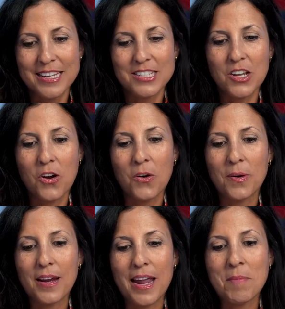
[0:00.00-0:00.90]

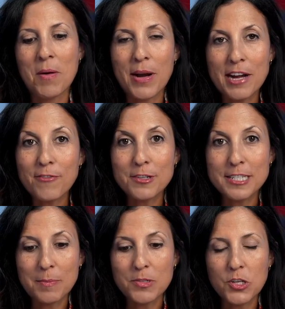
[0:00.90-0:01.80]
So, am I ready for
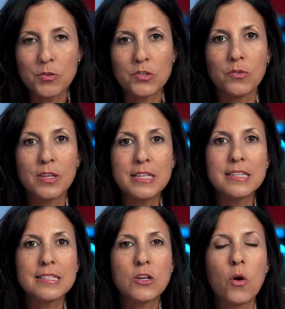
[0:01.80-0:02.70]
step two? So, this
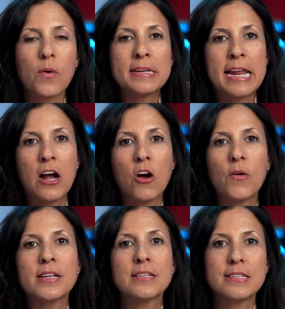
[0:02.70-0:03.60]
is going now
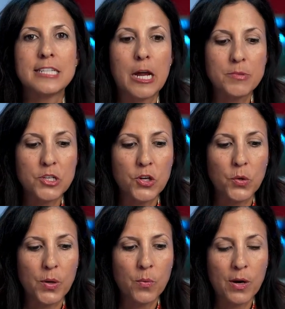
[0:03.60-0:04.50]
into step
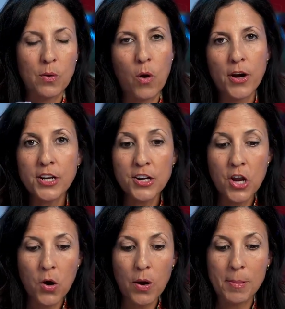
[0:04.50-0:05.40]
two. And what I want you to
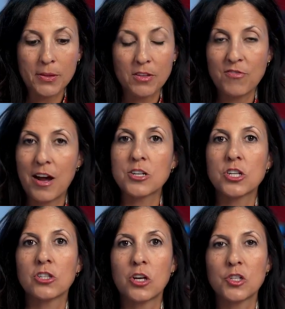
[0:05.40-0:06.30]
know about the
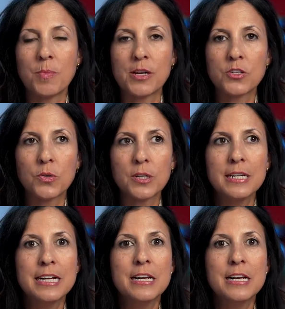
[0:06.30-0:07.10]
Fashion Launch Mentor